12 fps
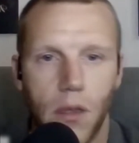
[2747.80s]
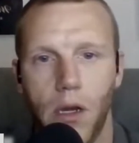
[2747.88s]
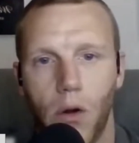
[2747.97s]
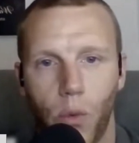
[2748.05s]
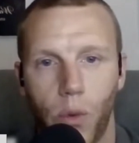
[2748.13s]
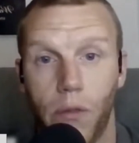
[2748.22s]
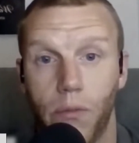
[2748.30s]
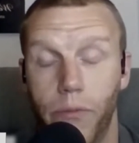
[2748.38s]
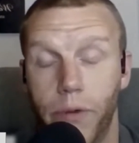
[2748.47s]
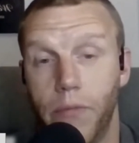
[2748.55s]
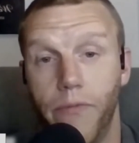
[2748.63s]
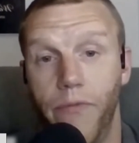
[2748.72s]
you know, with
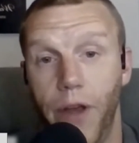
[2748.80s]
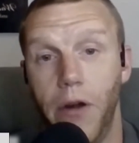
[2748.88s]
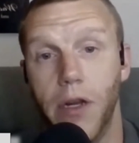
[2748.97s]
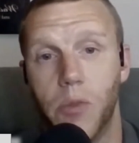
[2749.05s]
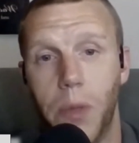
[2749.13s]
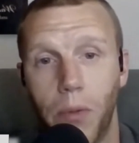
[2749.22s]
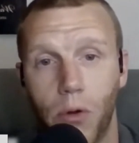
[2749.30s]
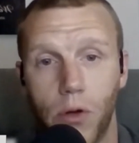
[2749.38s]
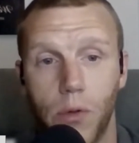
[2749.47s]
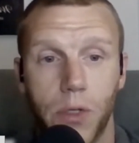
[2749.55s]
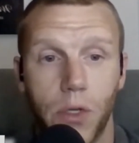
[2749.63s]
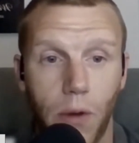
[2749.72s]
with various people
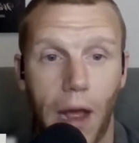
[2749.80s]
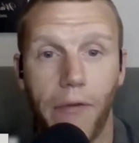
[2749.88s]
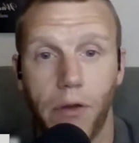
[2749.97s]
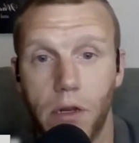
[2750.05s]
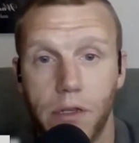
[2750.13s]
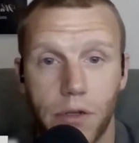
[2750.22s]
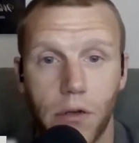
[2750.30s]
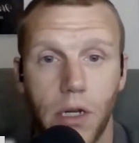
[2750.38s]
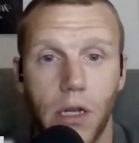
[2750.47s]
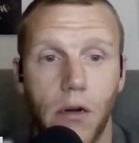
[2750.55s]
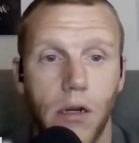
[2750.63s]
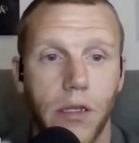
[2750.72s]
groups who have a
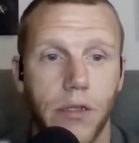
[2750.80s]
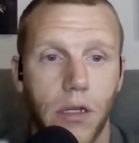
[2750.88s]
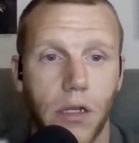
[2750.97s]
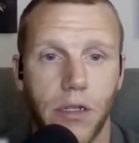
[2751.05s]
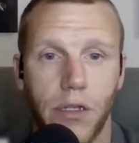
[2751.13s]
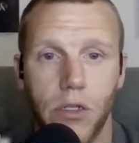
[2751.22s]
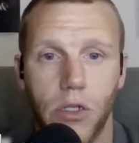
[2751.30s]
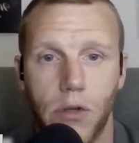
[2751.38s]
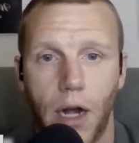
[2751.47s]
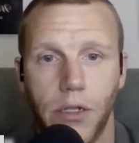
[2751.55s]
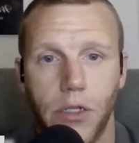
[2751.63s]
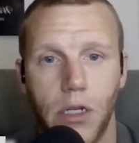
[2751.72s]
concern here is a, is a good
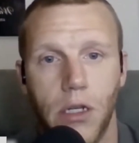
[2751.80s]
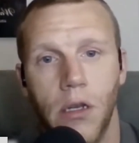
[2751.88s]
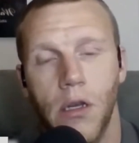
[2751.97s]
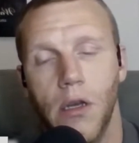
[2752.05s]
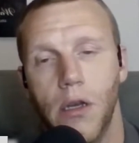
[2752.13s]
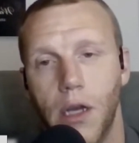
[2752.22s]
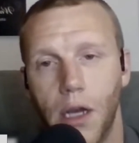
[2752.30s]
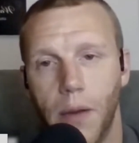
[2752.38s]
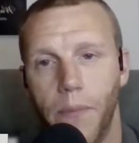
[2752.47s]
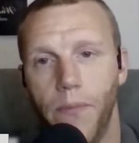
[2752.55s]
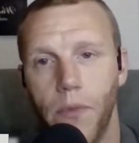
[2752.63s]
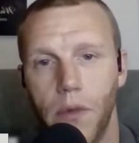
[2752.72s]
strategy,
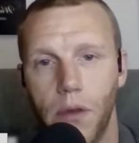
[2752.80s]
um,